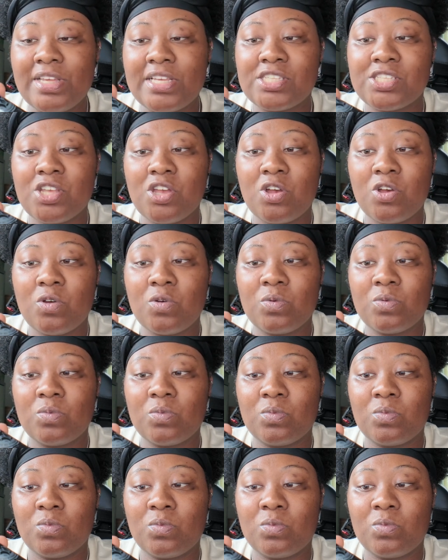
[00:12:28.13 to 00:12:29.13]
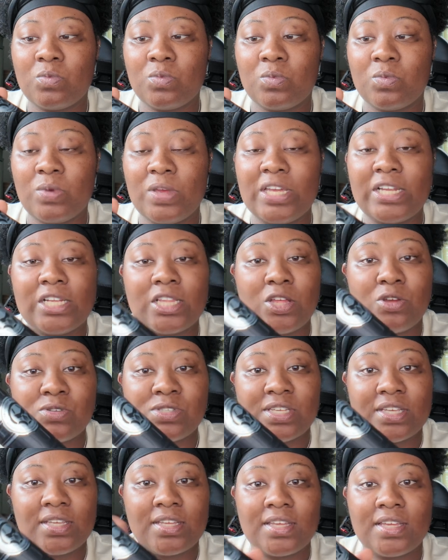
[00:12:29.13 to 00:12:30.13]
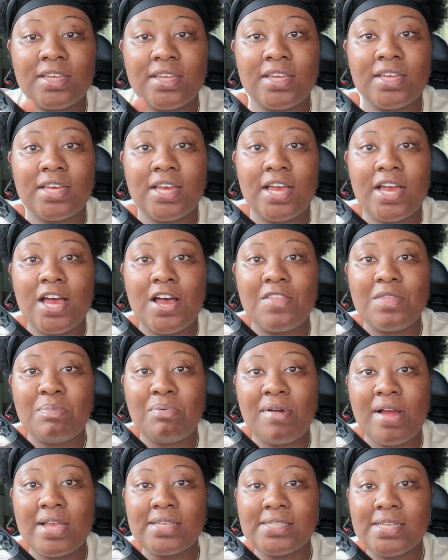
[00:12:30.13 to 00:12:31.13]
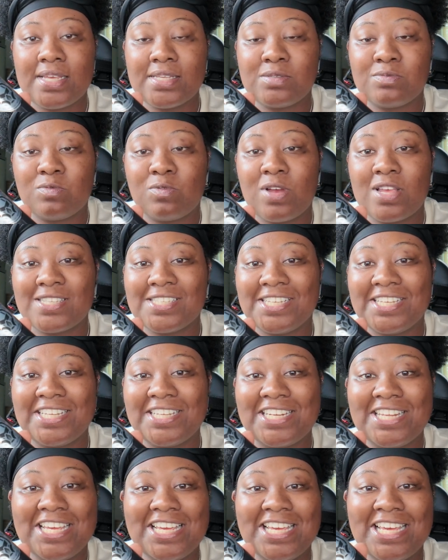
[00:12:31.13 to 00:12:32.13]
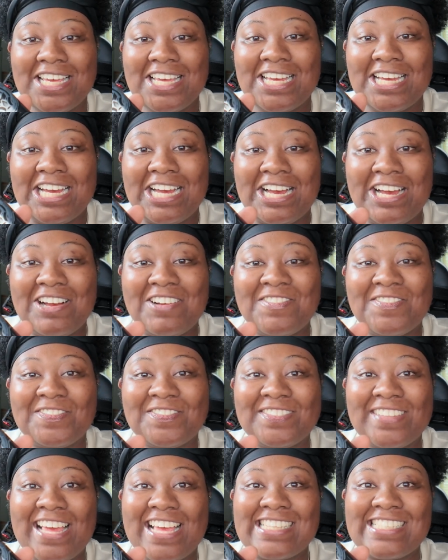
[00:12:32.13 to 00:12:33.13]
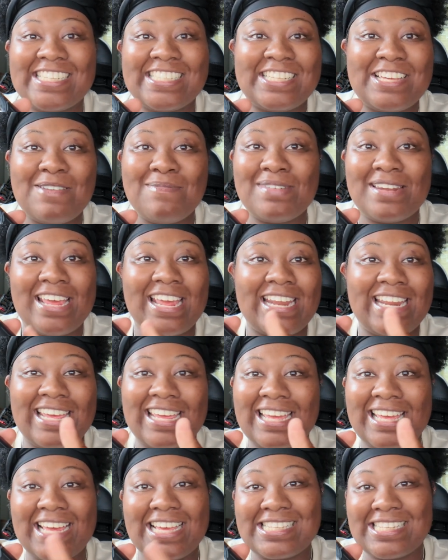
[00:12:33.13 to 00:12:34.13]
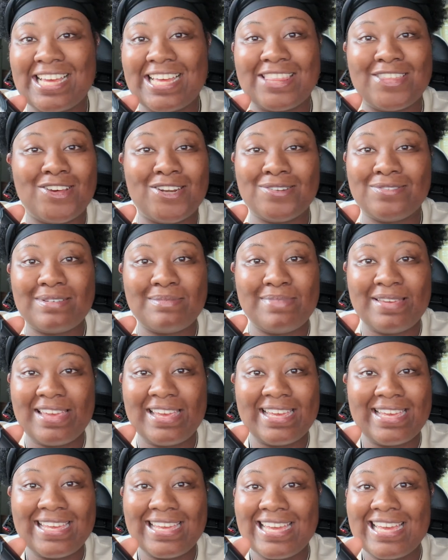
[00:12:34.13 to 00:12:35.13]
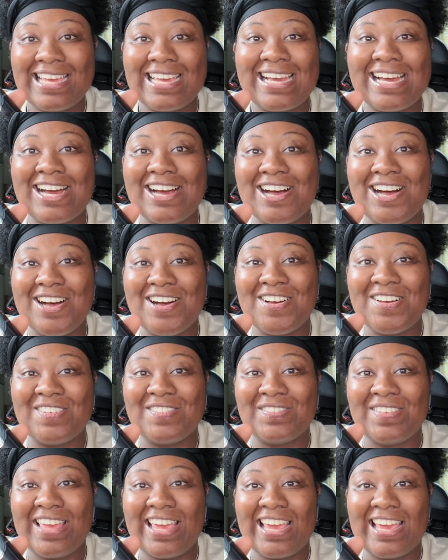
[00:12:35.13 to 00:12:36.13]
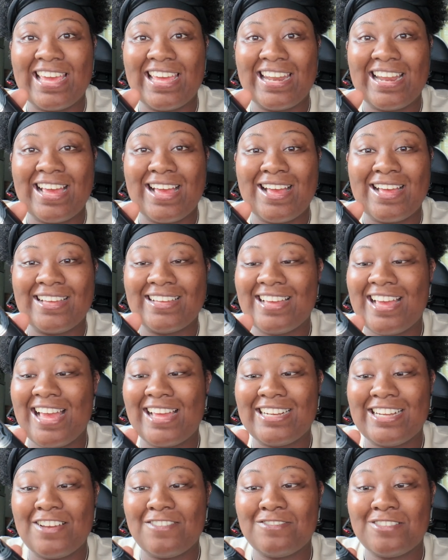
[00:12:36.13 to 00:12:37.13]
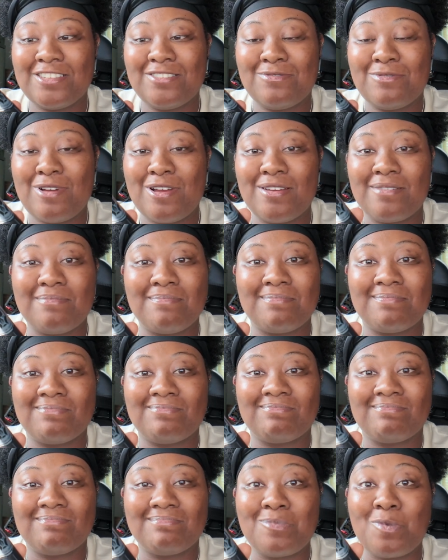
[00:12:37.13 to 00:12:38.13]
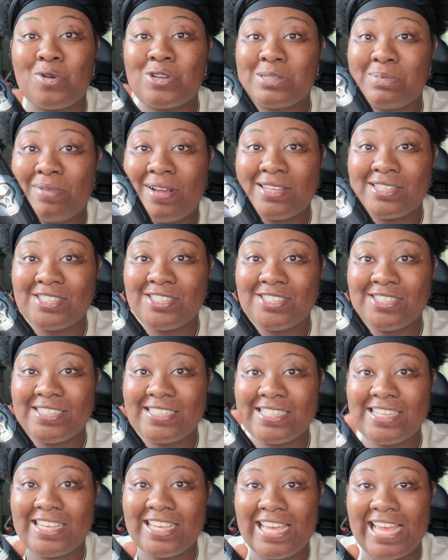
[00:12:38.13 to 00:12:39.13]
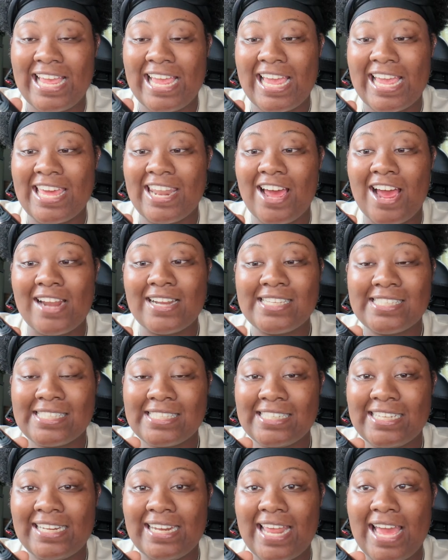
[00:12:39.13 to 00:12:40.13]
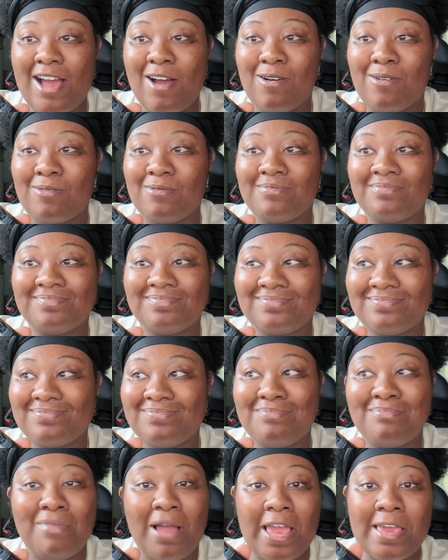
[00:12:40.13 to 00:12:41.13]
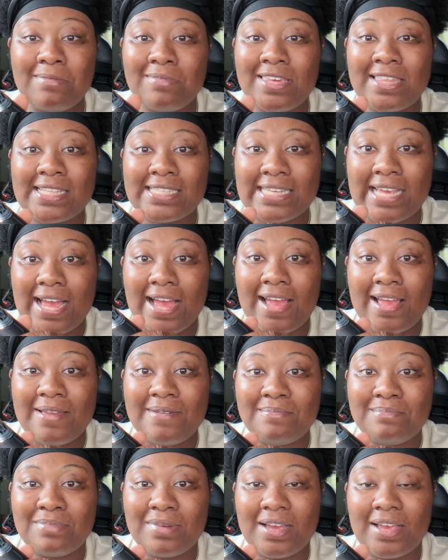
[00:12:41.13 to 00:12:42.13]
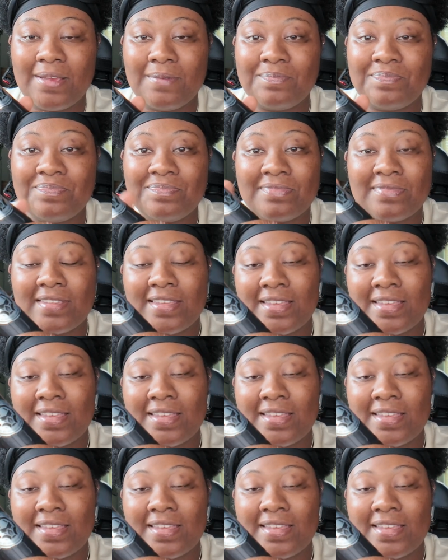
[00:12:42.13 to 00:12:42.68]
So, in closing, the process wasn't as intimidating as I thought it would be, and I definitely want more suppressors. And honestly, now might be the time, but